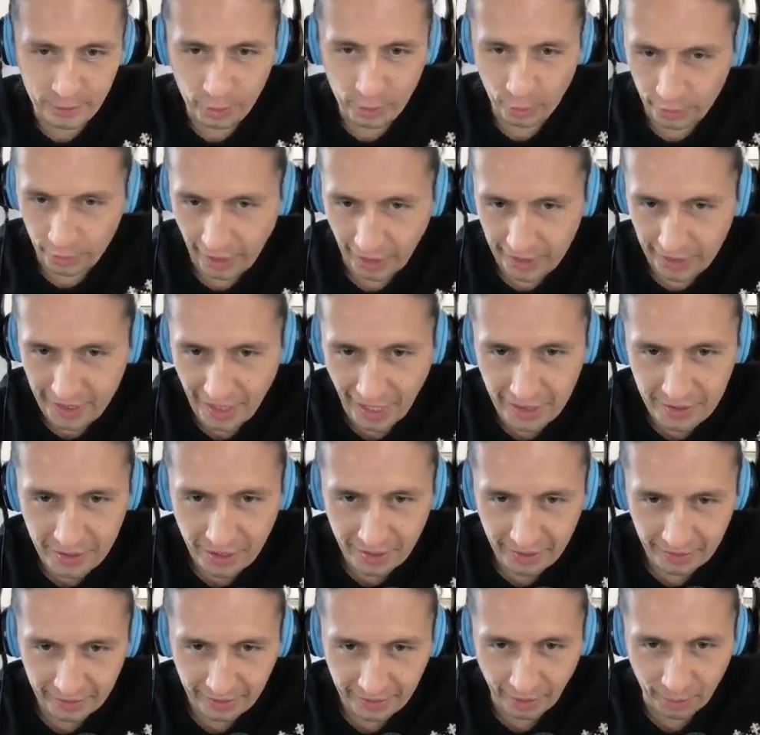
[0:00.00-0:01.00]
You okay,
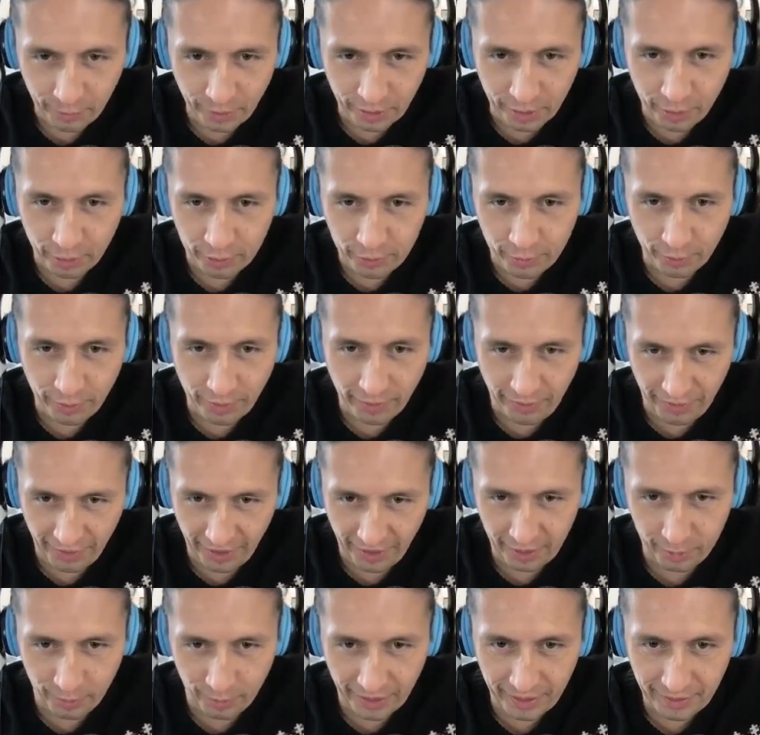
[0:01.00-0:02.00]
Josh? Can we go to the
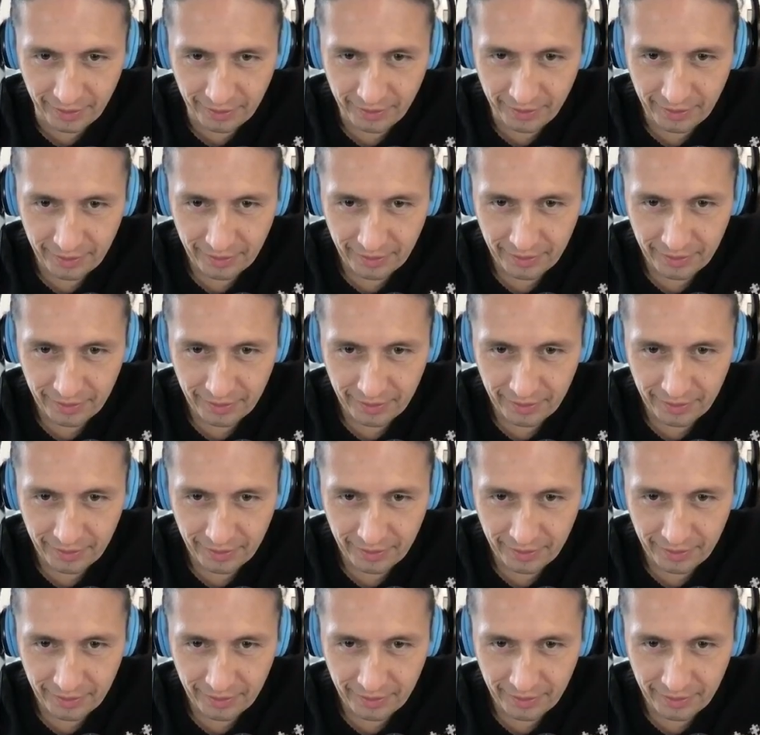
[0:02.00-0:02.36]
third one?